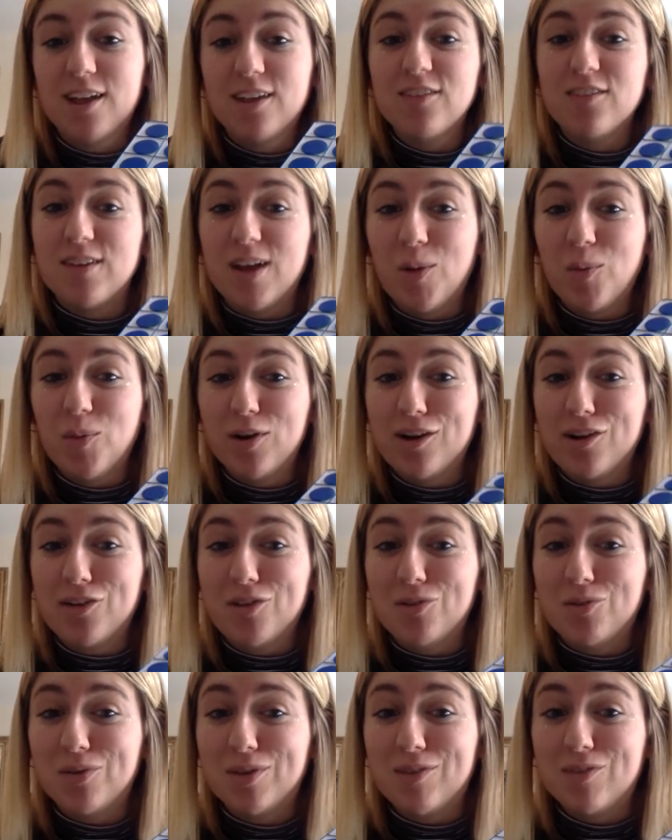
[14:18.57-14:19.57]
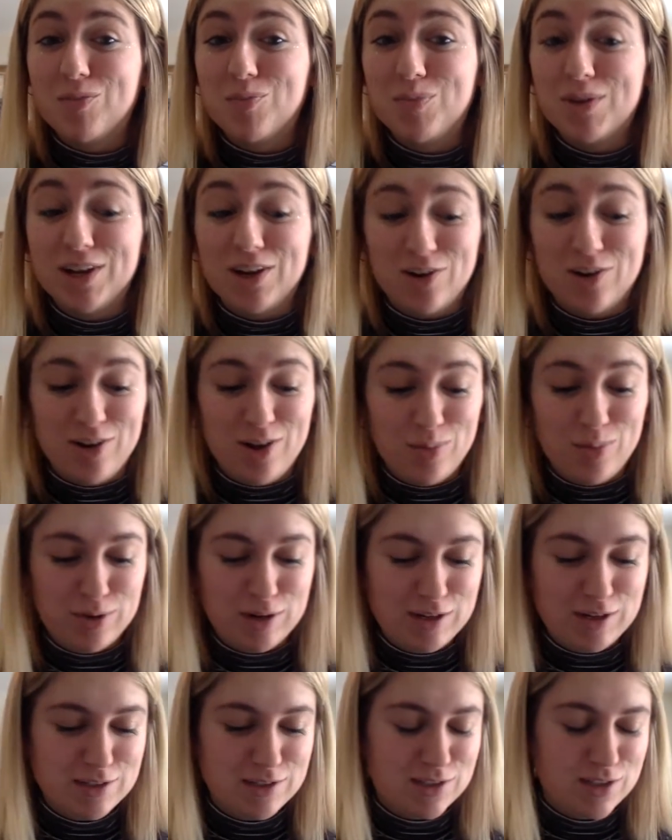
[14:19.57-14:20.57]
So now we're going to do this with even bigger
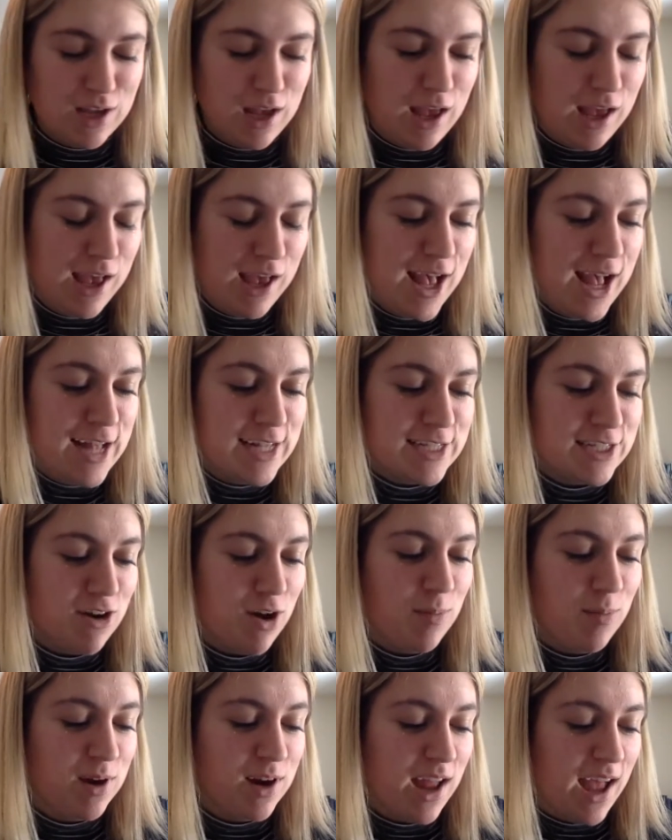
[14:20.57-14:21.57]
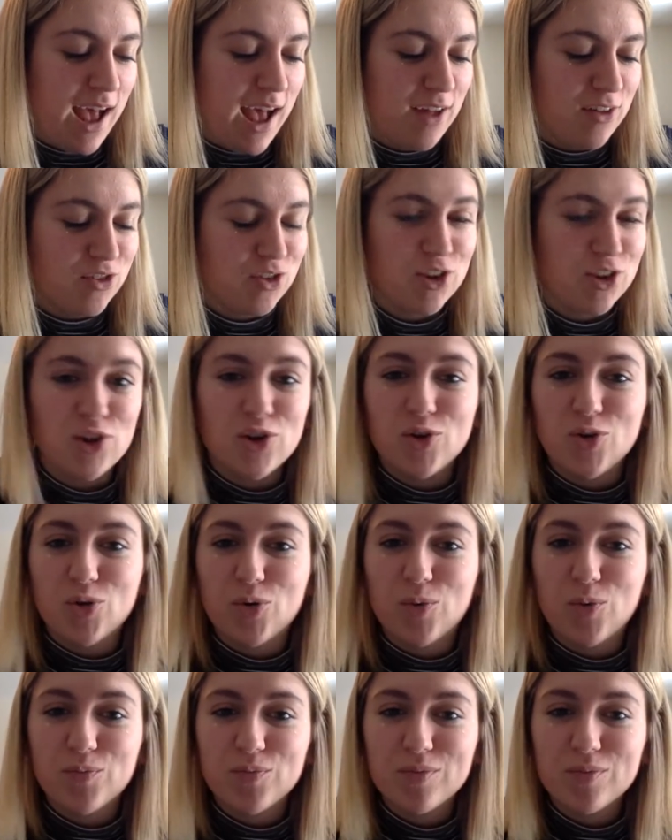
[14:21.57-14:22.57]
numbers. So now I'm going to ask
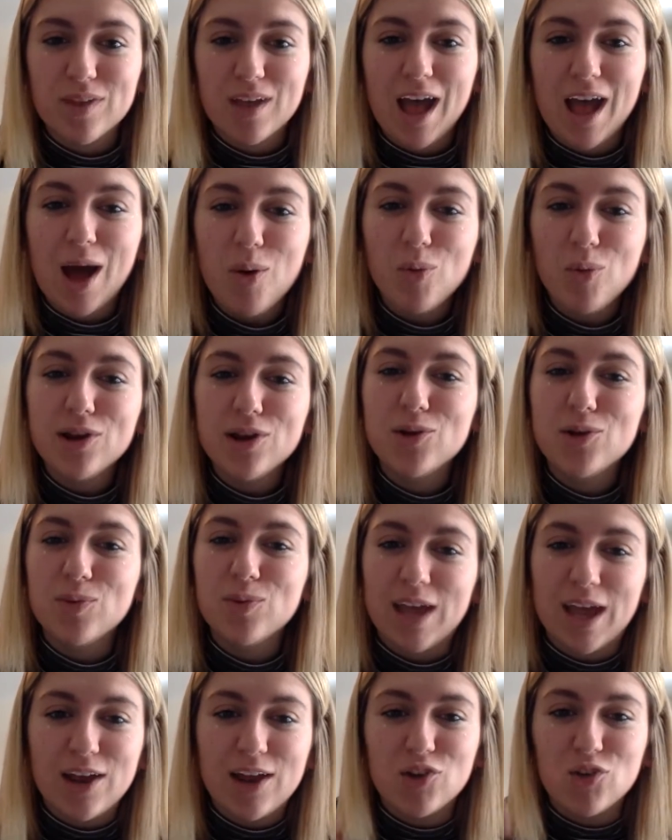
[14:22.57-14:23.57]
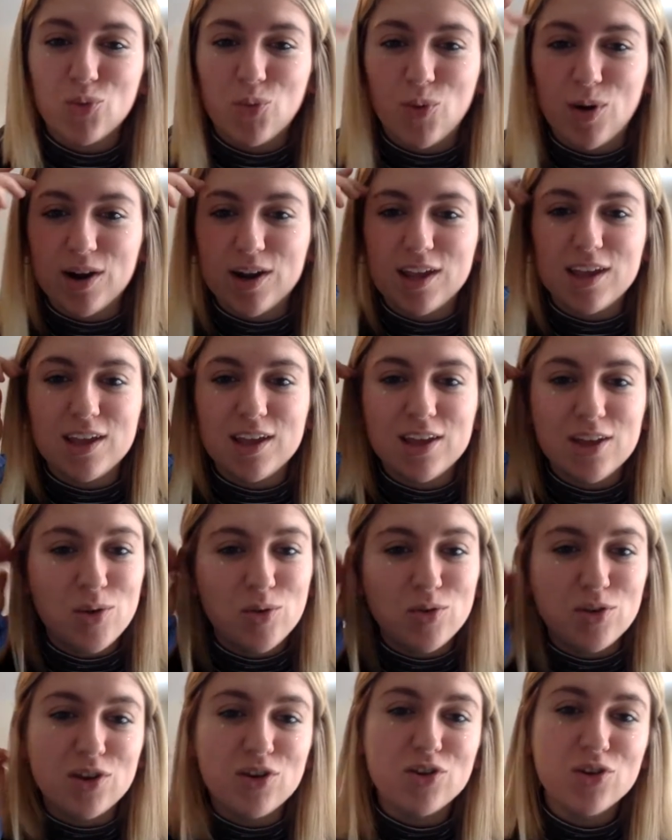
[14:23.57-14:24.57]
you, how would you get 20
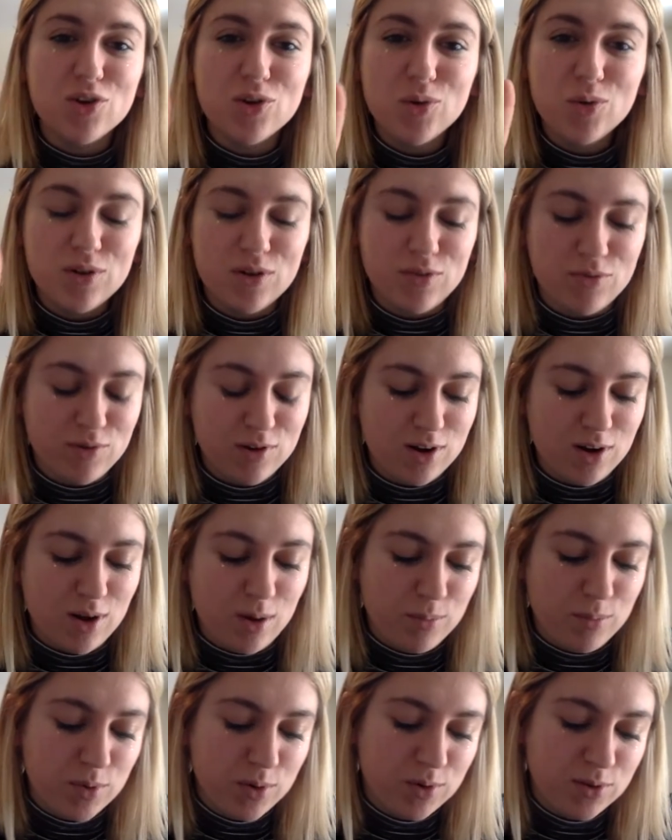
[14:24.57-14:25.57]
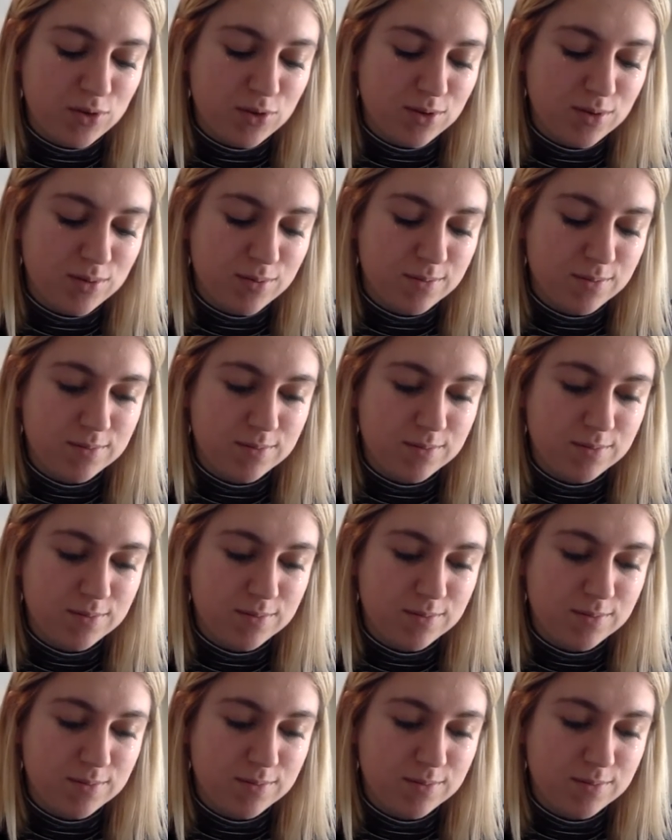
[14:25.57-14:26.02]
using two different numbers?